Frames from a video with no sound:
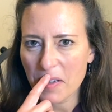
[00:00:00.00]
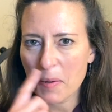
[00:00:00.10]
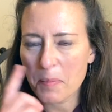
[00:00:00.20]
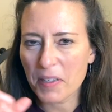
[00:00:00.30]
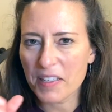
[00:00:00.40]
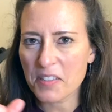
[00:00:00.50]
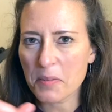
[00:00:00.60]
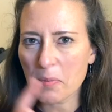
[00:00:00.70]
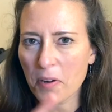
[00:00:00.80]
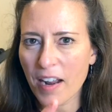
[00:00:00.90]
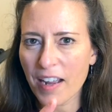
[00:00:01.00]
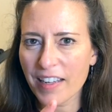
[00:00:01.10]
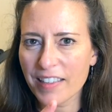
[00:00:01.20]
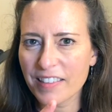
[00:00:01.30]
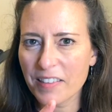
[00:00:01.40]
But isn't
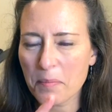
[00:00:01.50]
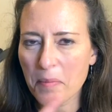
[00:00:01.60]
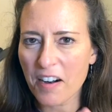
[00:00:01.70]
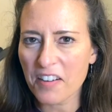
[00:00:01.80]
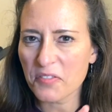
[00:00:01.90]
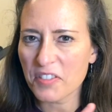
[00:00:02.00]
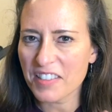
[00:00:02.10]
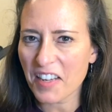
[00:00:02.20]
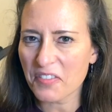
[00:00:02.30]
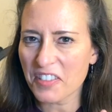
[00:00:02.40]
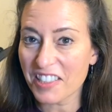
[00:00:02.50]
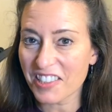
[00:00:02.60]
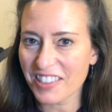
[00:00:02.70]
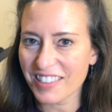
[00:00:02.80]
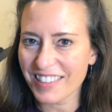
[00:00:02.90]
pride part of the
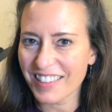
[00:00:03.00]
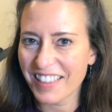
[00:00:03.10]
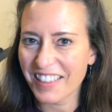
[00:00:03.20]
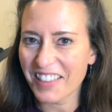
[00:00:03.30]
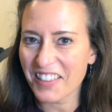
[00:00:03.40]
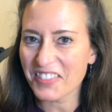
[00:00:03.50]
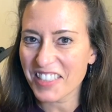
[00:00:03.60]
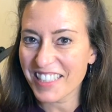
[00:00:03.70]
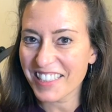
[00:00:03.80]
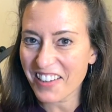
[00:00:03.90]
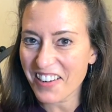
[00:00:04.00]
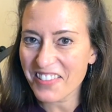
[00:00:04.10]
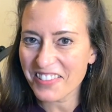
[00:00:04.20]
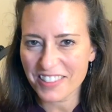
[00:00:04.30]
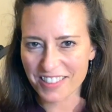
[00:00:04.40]
definition of
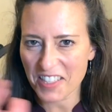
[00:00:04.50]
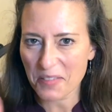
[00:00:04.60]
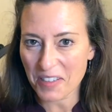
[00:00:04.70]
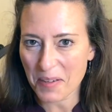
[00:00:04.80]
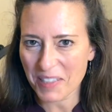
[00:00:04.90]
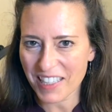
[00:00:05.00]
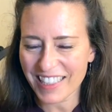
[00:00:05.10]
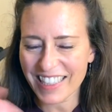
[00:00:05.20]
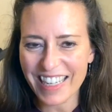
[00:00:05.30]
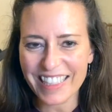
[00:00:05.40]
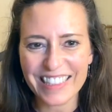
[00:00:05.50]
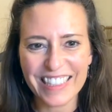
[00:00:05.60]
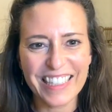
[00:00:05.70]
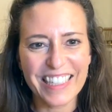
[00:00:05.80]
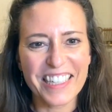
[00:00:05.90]
ego? You see where I'm getting at?
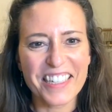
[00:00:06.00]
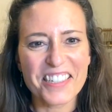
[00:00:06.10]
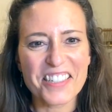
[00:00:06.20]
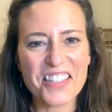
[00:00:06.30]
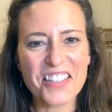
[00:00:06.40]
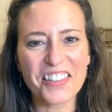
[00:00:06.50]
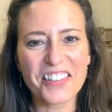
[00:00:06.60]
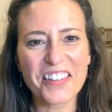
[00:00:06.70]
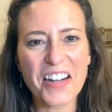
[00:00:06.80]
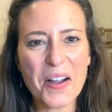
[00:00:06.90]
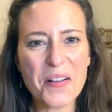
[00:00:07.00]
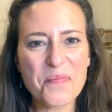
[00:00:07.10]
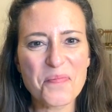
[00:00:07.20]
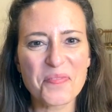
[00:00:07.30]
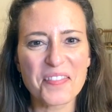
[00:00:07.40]
So,
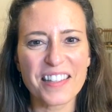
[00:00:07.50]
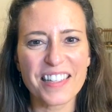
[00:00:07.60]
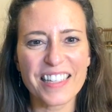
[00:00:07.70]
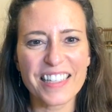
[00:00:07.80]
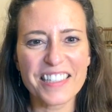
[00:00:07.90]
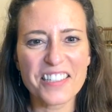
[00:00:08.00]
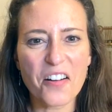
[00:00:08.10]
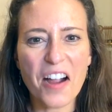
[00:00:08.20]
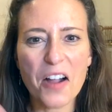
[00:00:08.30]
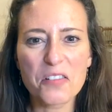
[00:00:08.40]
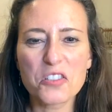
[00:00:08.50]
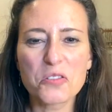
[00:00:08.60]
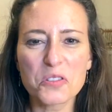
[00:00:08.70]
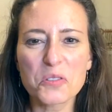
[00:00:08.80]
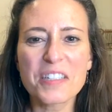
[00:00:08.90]
how
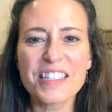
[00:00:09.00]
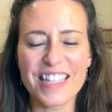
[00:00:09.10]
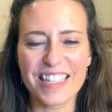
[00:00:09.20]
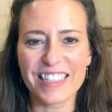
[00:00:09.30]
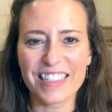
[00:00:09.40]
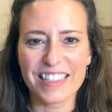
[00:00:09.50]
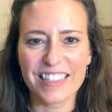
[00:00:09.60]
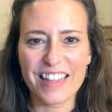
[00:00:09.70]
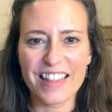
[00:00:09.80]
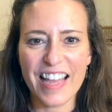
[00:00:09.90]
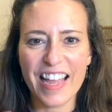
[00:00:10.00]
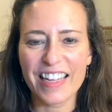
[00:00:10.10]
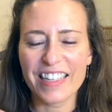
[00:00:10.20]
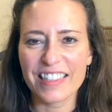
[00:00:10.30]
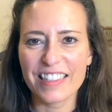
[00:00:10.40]
true is it
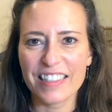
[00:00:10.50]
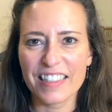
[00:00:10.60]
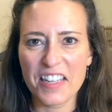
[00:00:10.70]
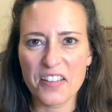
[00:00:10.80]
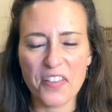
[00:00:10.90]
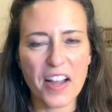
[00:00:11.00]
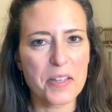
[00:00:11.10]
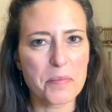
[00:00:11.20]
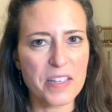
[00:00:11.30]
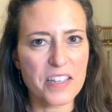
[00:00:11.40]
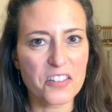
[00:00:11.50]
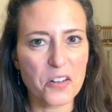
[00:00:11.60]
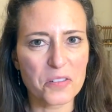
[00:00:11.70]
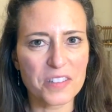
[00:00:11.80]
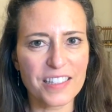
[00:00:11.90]
that if I am
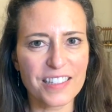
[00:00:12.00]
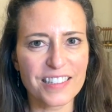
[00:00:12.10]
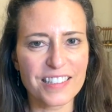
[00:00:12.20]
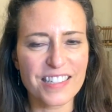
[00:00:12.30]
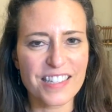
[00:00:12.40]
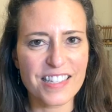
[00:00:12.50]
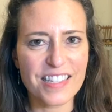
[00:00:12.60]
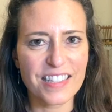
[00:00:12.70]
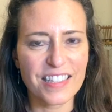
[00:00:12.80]
egoless,